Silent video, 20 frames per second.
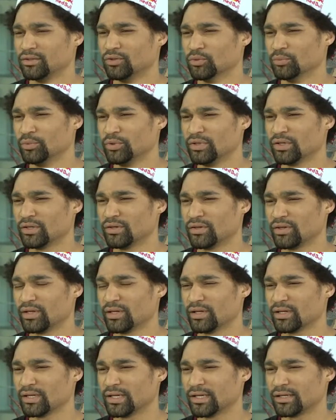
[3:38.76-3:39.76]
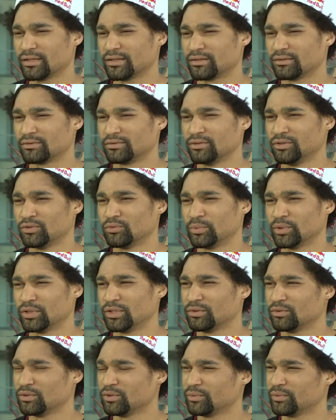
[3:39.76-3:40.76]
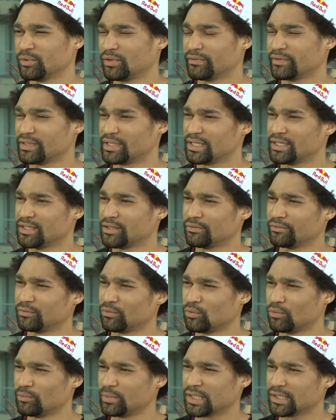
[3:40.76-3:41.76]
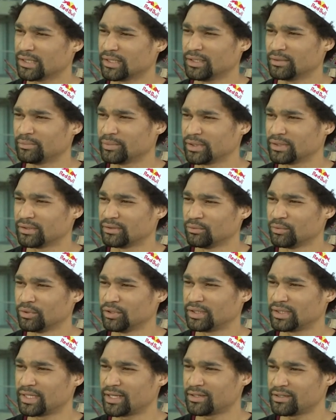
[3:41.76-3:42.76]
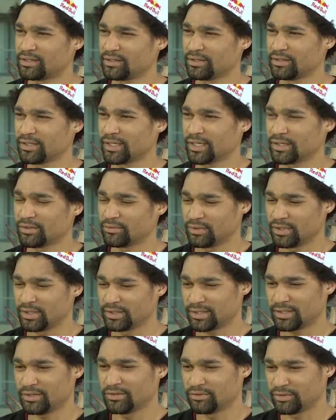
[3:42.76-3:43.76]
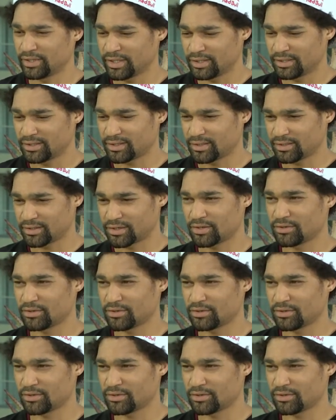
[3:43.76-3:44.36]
Normally you don't think like your body won't obviously overwarm like that, but when it's actually like when they tell you ready, set,